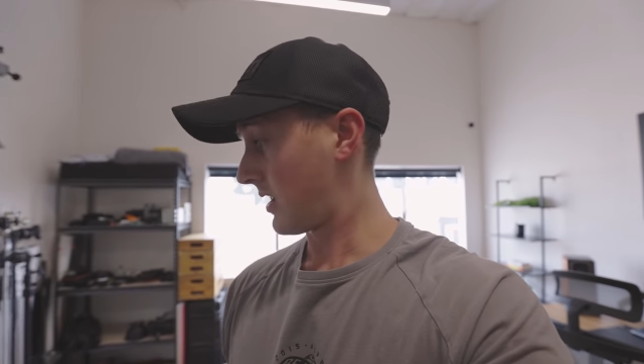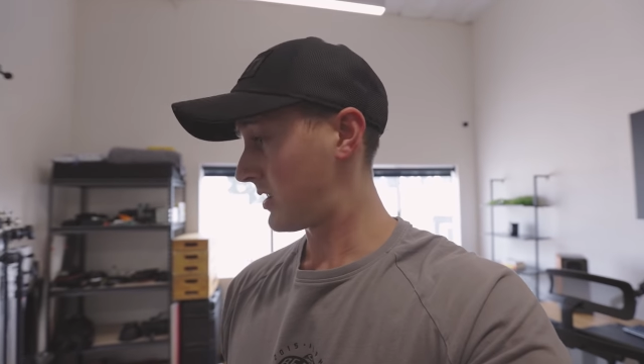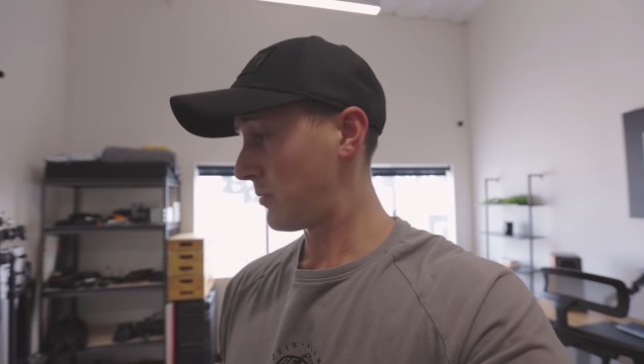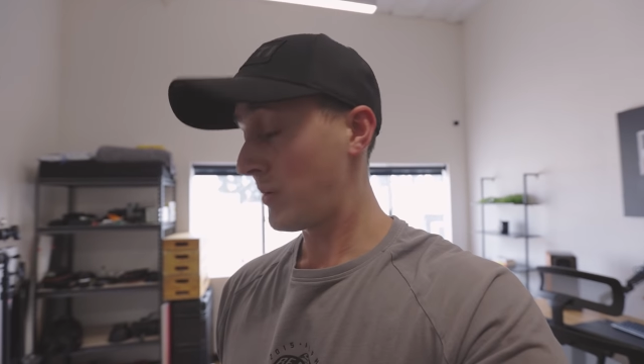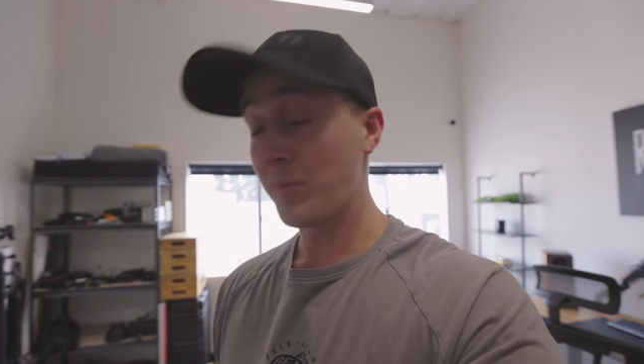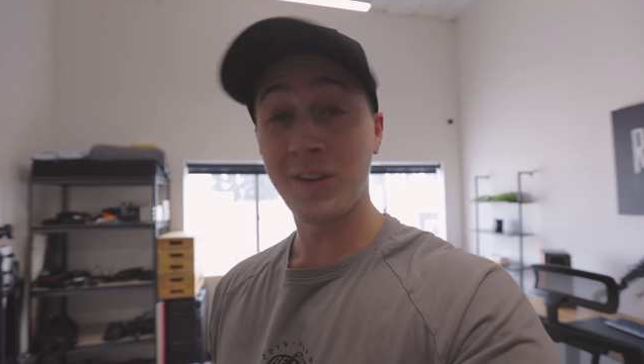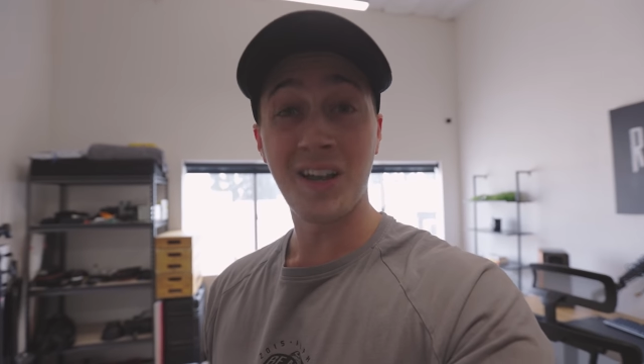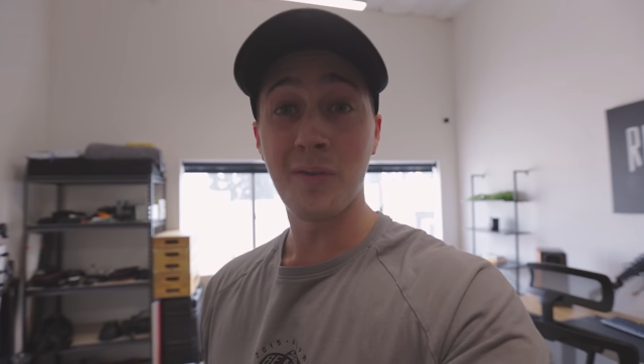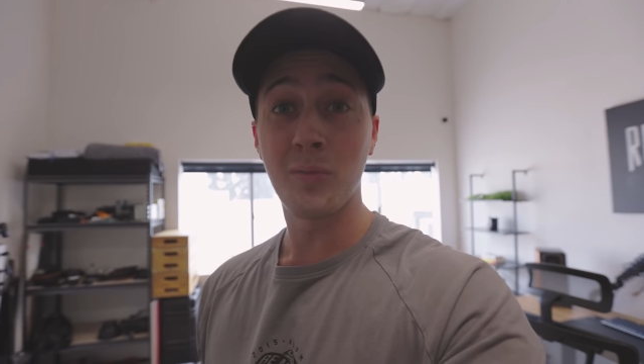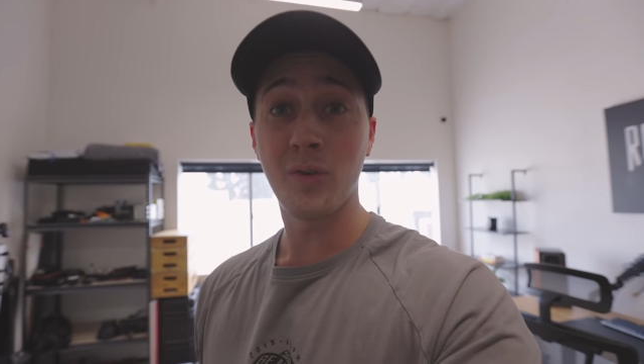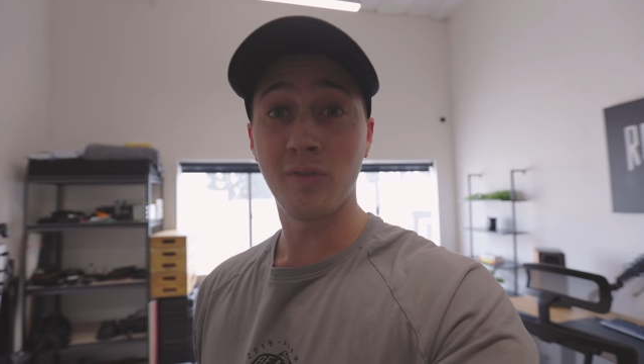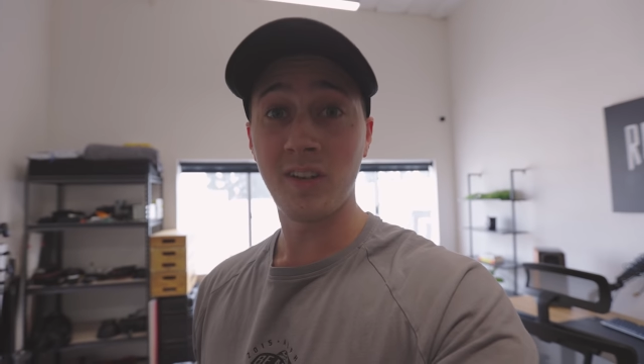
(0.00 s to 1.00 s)
I should be putting
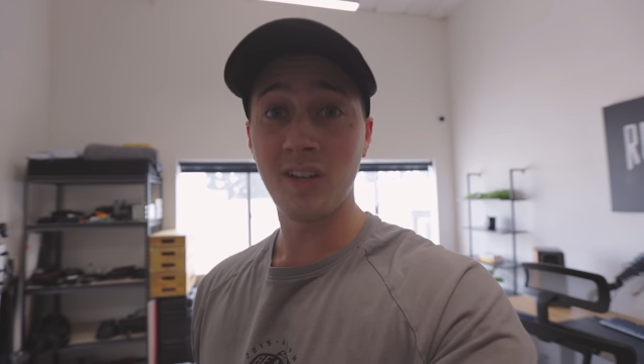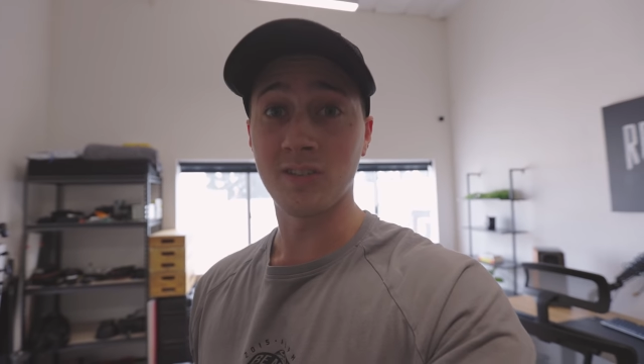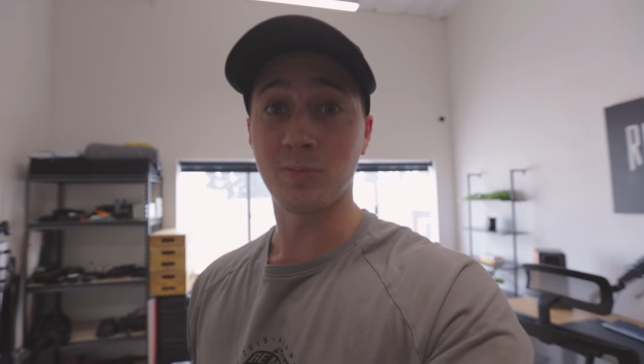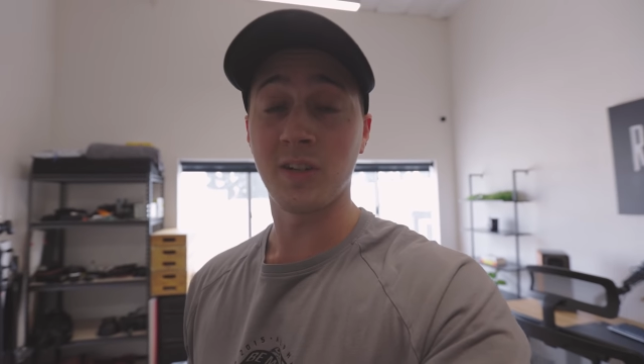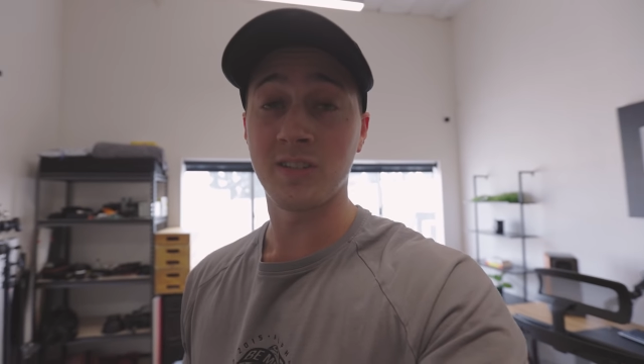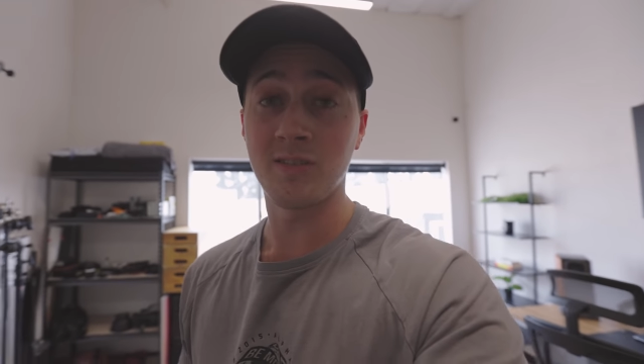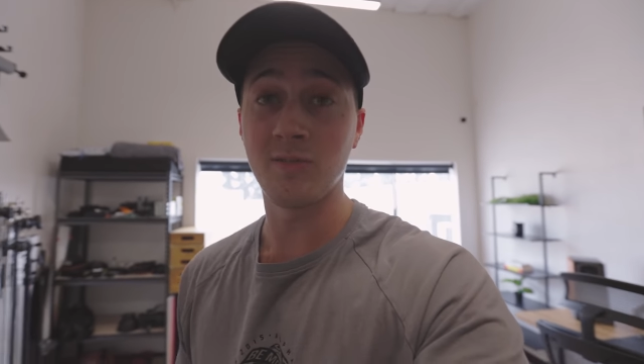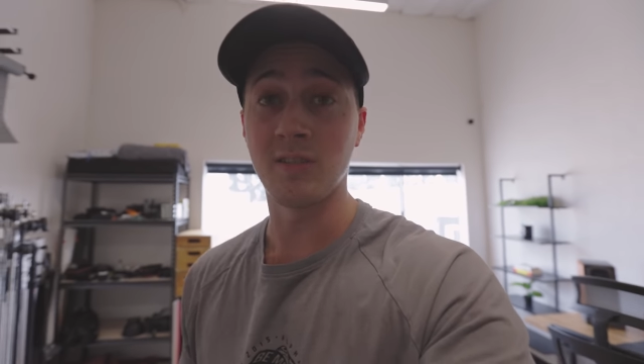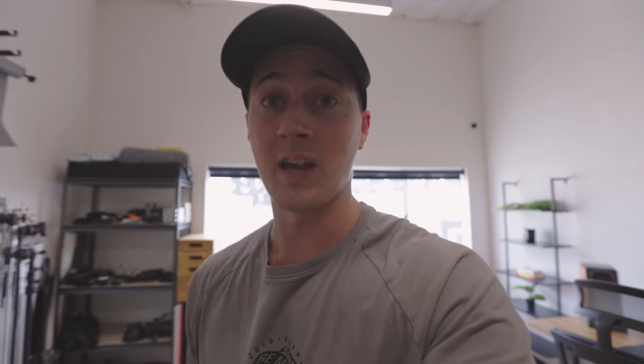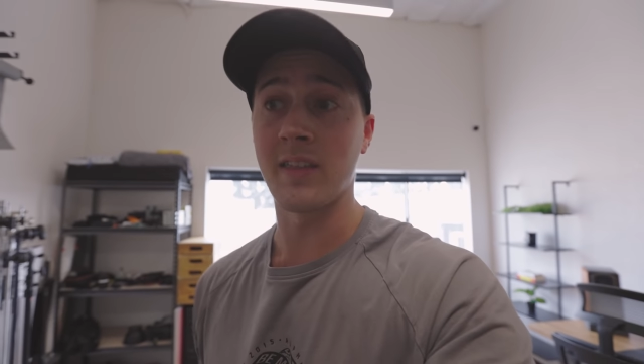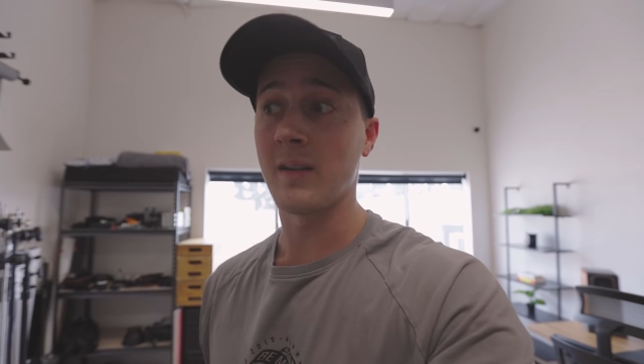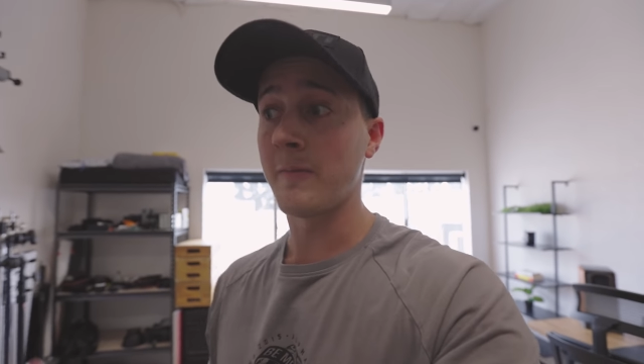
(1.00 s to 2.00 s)
out more videos pretty soon.
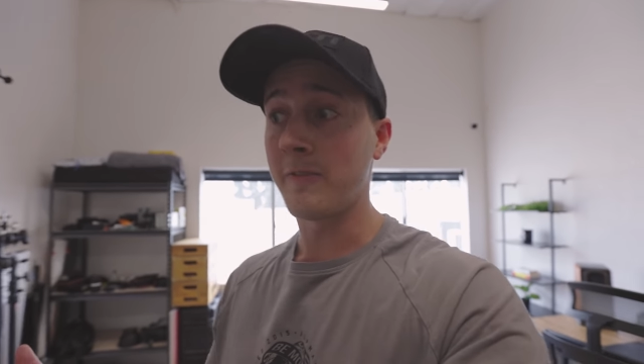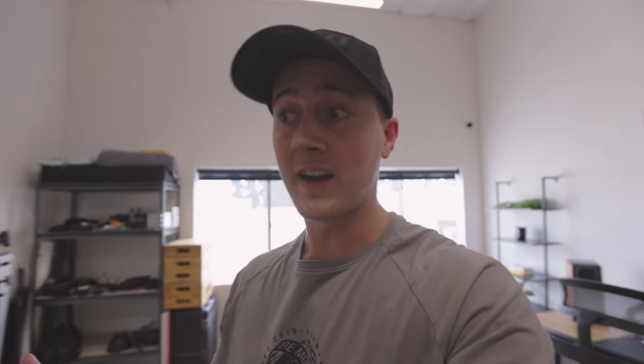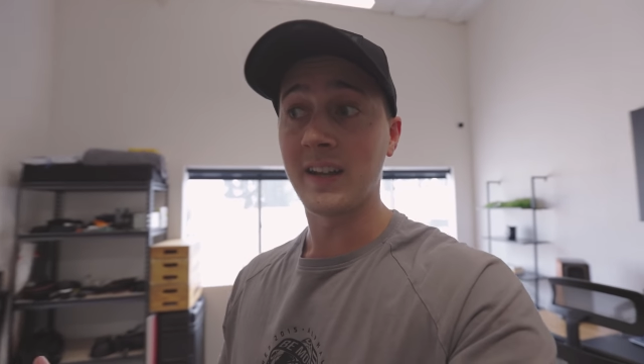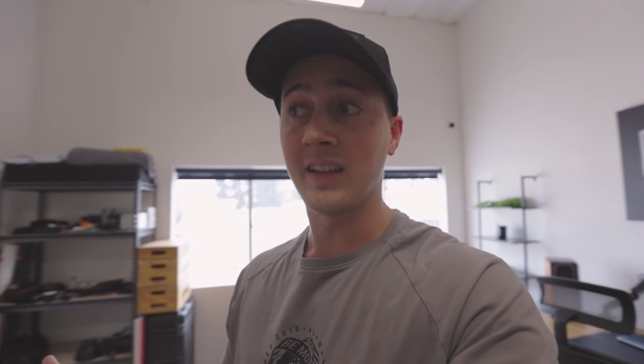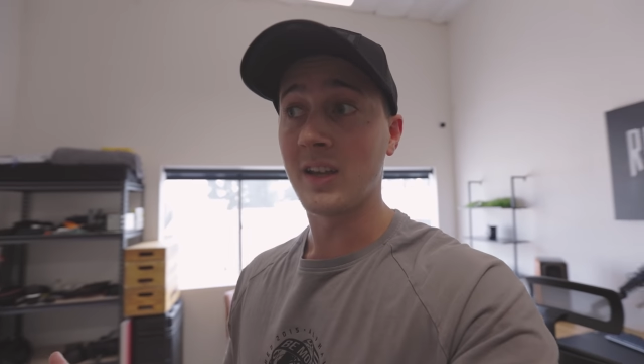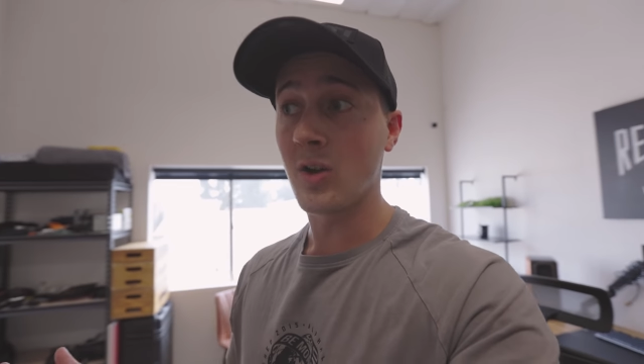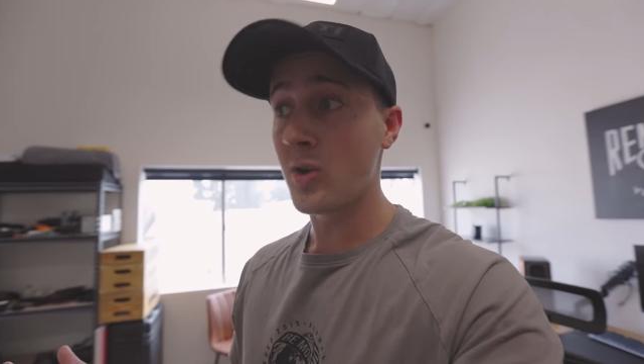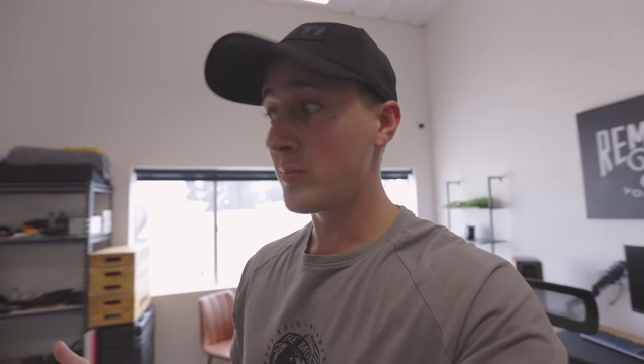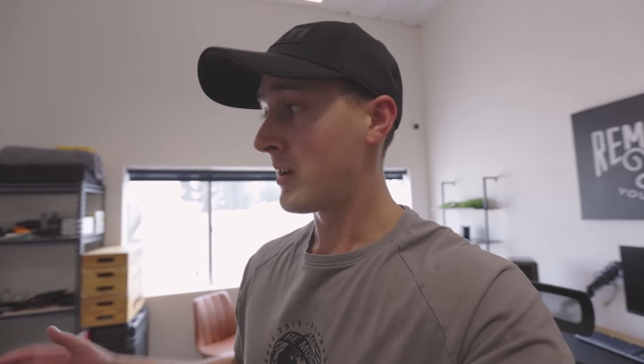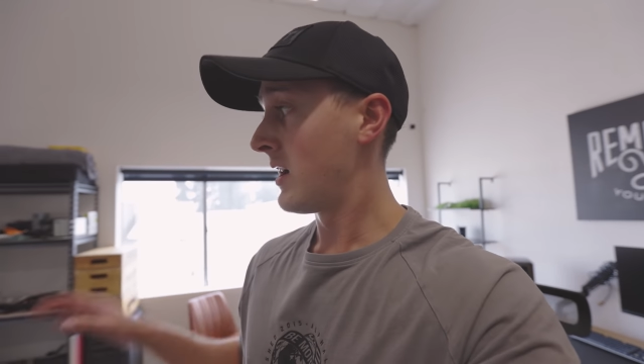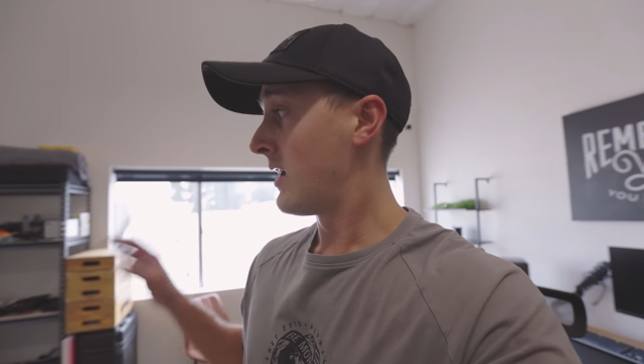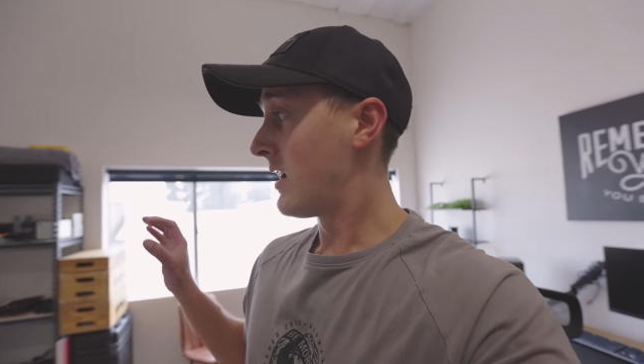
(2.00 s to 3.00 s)
Now that I'm finally home,